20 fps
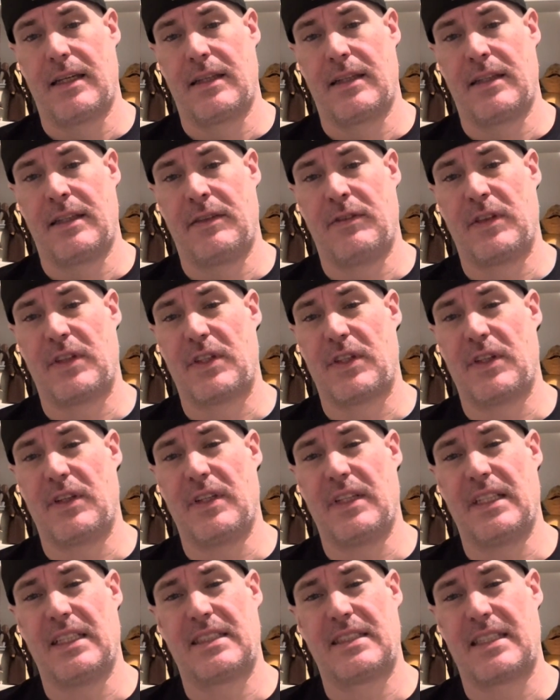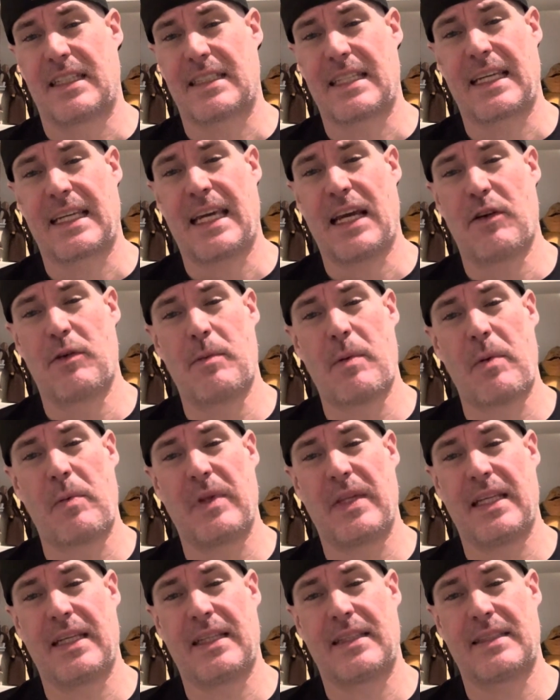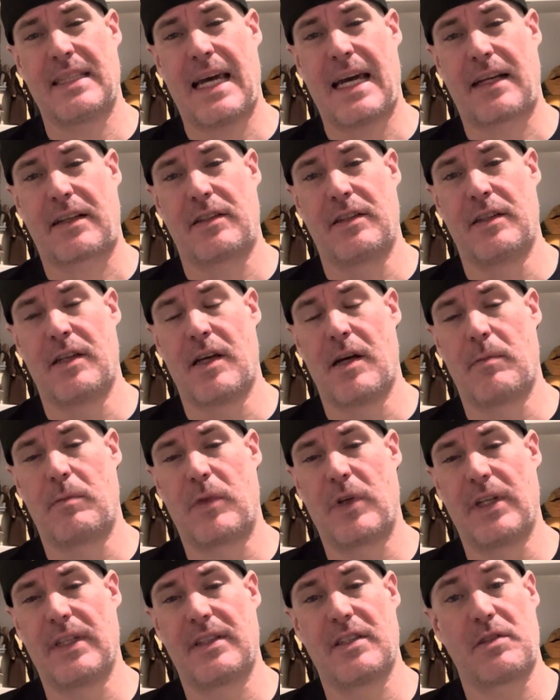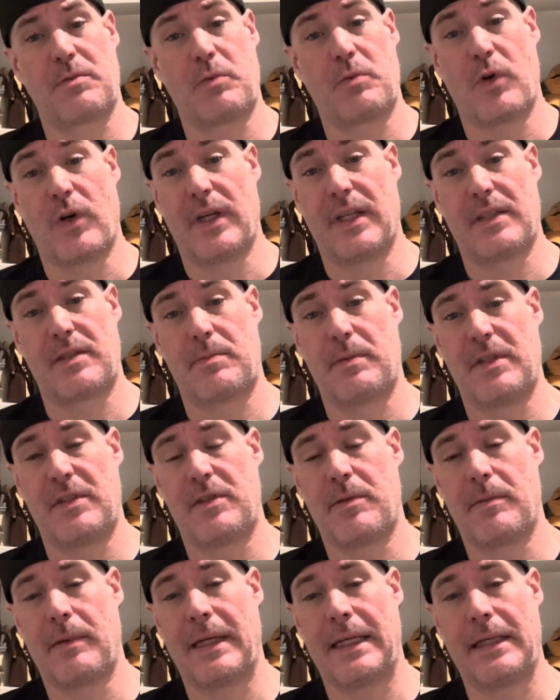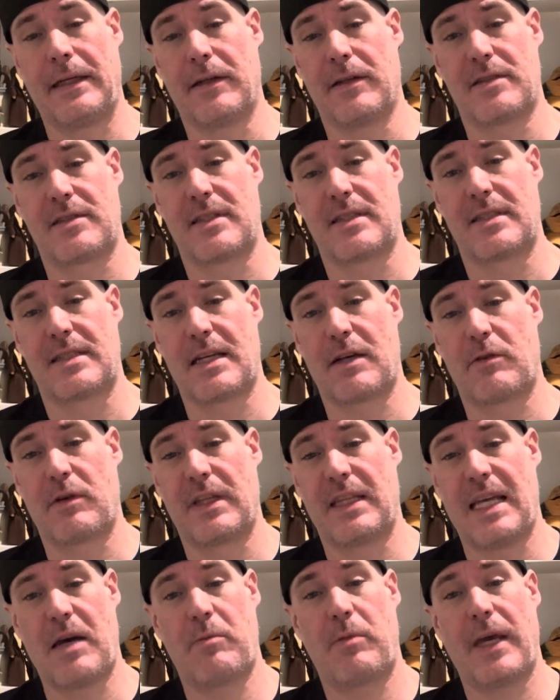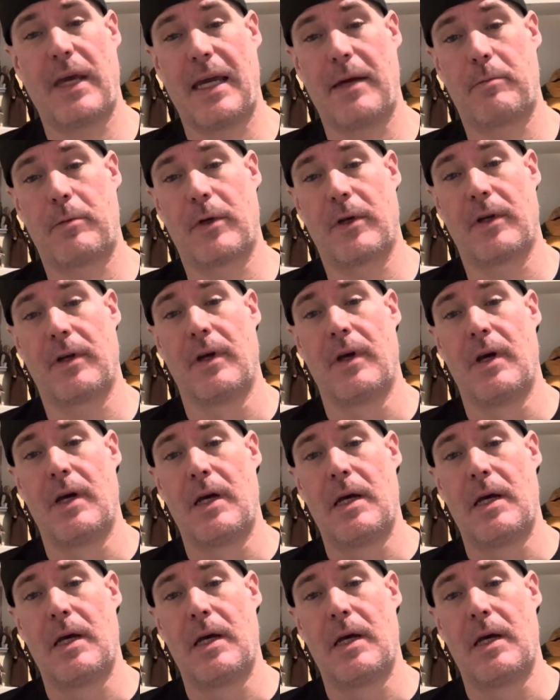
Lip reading: even 36, I can't remember the exact number at this point. It's been too many years since I read that paper.